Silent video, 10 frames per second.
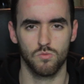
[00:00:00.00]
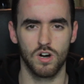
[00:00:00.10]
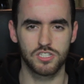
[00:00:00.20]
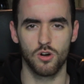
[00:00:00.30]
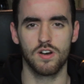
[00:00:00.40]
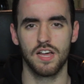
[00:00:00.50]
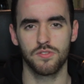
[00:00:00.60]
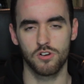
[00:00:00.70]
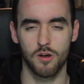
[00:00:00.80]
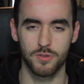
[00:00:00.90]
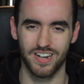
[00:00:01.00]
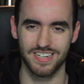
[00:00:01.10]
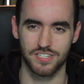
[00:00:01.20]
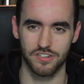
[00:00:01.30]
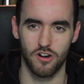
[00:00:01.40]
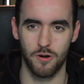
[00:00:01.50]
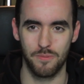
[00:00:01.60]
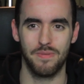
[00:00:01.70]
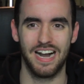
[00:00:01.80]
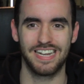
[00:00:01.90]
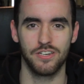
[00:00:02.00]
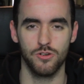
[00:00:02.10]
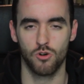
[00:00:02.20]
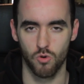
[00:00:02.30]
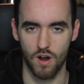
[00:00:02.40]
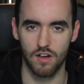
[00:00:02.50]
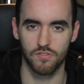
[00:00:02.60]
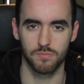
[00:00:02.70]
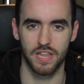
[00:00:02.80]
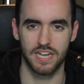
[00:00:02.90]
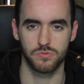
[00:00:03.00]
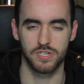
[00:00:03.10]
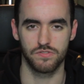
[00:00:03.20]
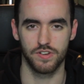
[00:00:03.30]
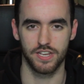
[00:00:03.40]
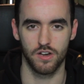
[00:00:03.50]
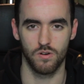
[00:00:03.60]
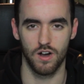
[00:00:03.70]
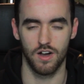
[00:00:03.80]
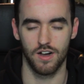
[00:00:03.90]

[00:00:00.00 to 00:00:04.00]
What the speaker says: What's going on, Throne Army? You guys saw my new crown from last week's video.